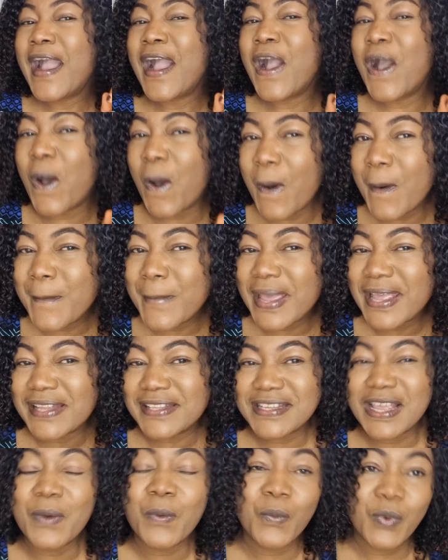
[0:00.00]
comment
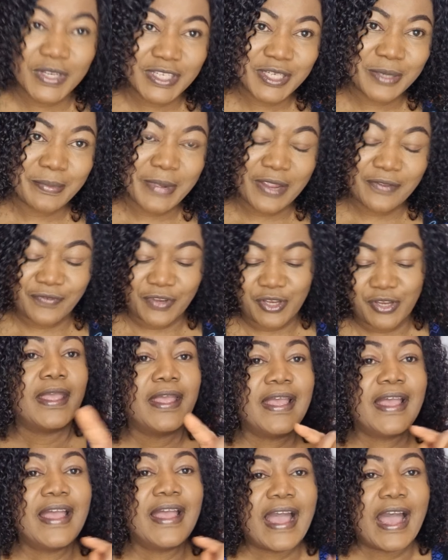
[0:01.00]
and watching my
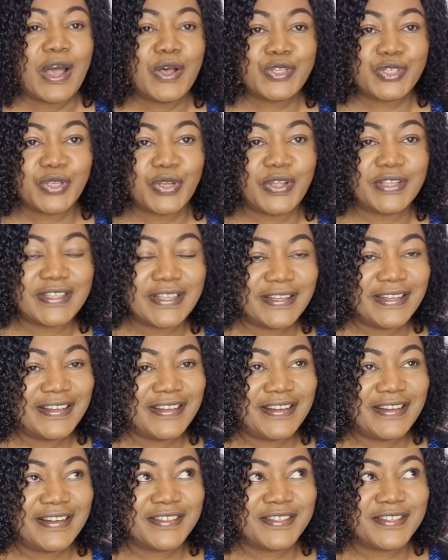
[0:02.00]
video. I also got
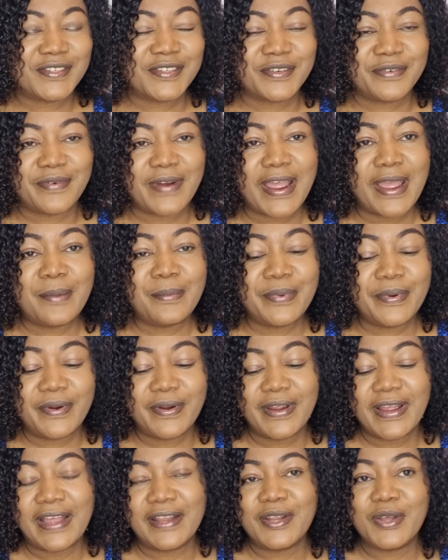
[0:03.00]
another subscriber
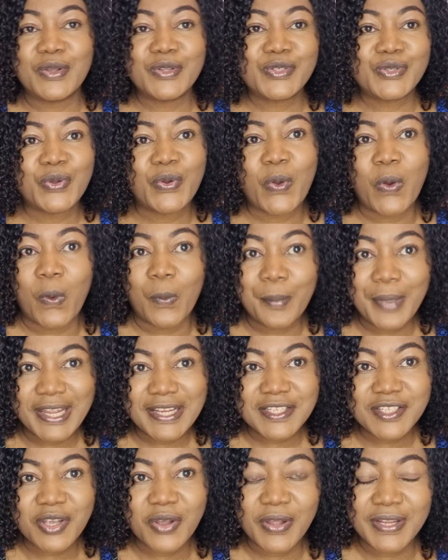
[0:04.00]
and also
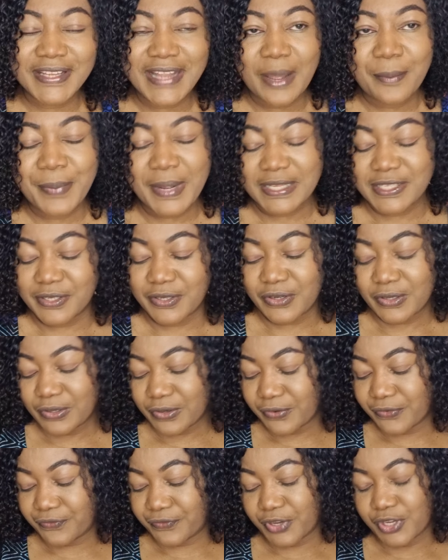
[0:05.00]
commenter on that particular
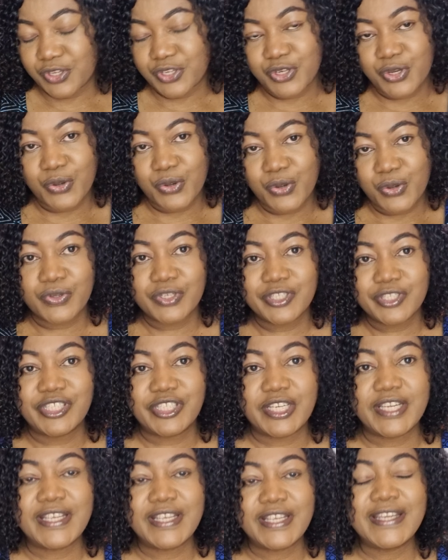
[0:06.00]
video,
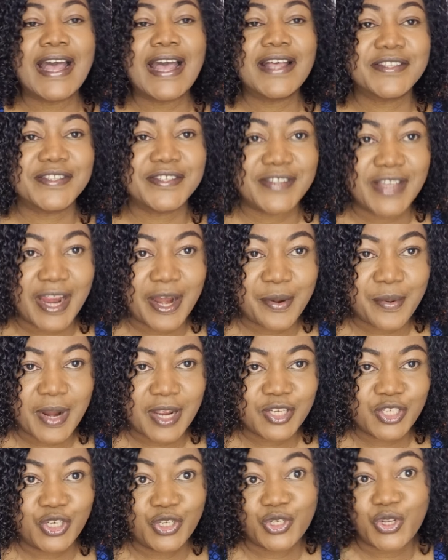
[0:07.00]
Gina Zara.
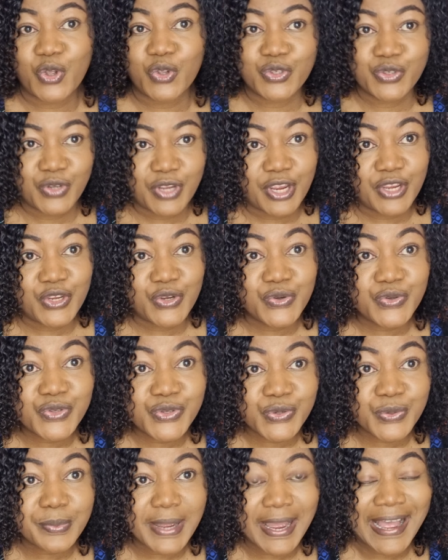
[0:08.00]
She's also a
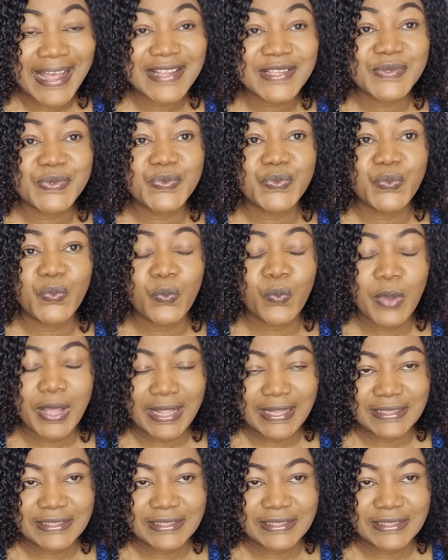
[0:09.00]
YouTuber as well,